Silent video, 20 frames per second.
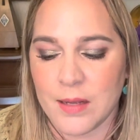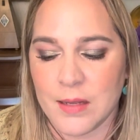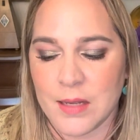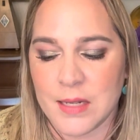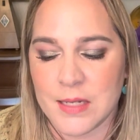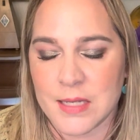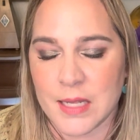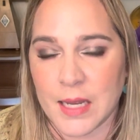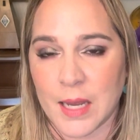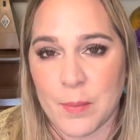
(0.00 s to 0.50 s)

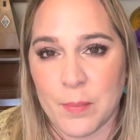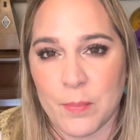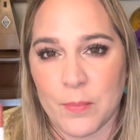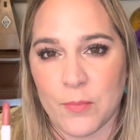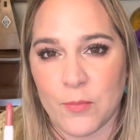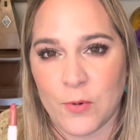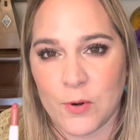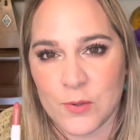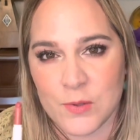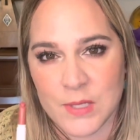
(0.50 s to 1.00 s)
It's like a
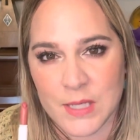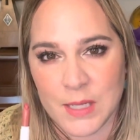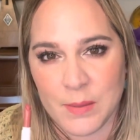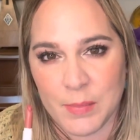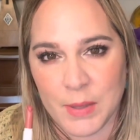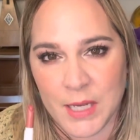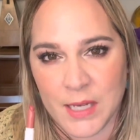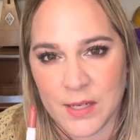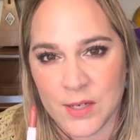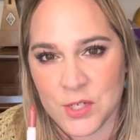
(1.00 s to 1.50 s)
rosy
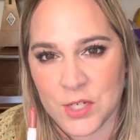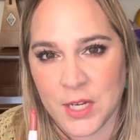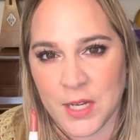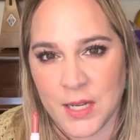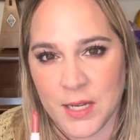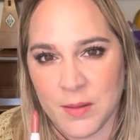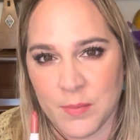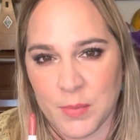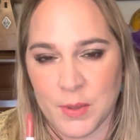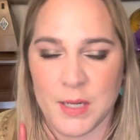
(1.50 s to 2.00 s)
pink
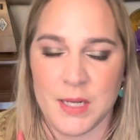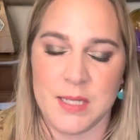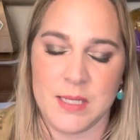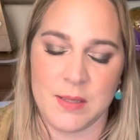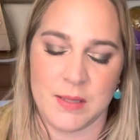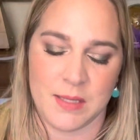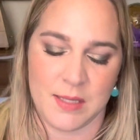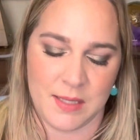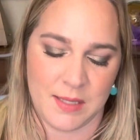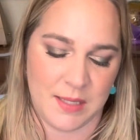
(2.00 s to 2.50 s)
shade, but
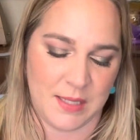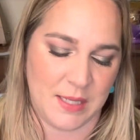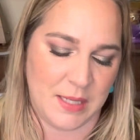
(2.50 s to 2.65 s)
it's